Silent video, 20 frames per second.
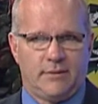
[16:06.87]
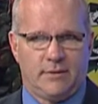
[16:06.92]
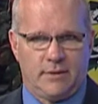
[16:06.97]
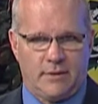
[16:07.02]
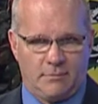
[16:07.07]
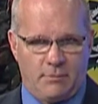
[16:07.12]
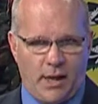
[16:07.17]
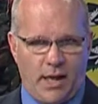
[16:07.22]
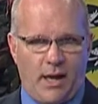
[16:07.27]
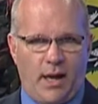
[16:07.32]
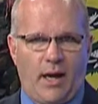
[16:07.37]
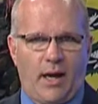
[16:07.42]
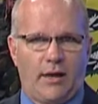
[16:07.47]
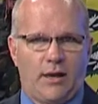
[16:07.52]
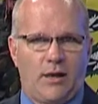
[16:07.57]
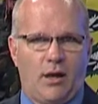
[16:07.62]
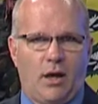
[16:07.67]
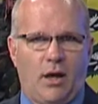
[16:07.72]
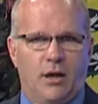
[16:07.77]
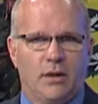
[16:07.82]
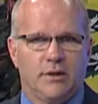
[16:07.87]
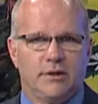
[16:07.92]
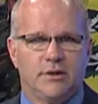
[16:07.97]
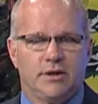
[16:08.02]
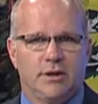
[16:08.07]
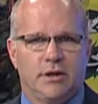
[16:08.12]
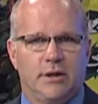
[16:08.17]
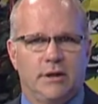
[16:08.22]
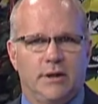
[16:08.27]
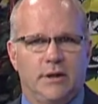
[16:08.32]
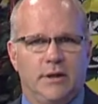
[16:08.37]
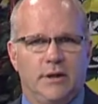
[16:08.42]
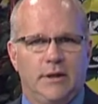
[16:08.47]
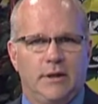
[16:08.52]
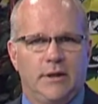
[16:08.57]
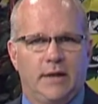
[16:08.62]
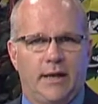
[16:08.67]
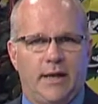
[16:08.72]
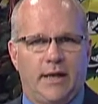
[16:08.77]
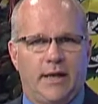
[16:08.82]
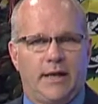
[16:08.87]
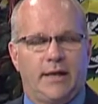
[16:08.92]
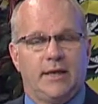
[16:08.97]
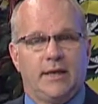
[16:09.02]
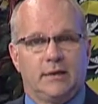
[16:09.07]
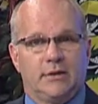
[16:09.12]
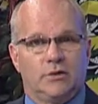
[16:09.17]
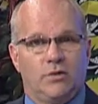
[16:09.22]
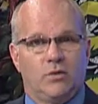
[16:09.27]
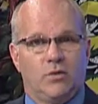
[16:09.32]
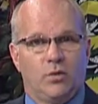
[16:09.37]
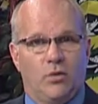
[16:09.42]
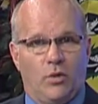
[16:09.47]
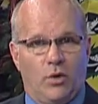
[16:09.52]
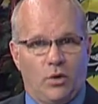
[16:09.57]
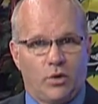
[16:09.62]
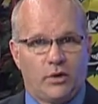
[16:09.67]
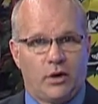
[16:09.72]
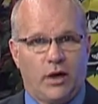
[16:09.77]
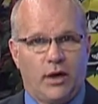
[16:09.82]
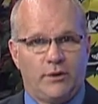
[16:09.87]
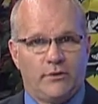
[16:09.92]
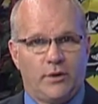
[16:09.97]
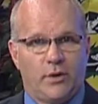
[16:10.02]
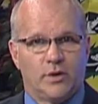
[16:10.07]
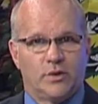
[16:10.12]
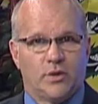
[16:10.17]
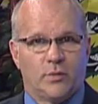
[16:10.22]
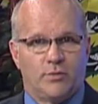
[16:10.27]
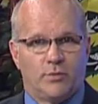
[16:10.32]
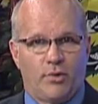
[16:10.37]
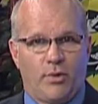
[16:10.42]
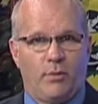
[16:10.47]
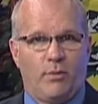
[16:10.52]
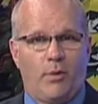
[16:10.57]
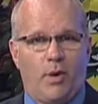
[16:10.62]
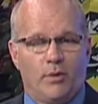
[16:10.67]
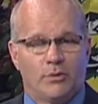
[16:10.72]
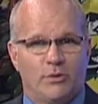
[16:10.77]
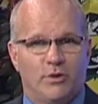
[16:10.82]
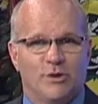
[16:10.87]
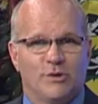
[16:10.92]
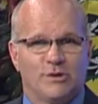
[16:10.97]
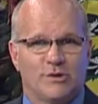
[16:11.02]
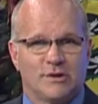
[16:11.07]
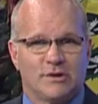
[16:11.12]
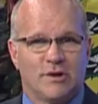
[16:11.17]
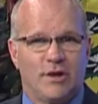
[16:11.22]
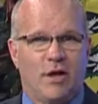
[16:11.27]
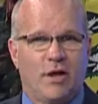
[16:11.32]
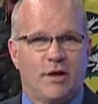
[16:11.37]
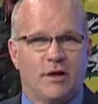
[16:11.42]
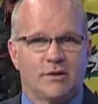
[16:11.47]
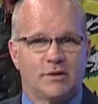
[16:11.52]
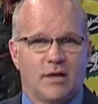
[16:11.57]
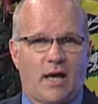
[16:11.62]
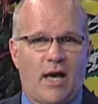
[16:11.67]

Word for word: and my ideology, and I get to work on those and promote those as long as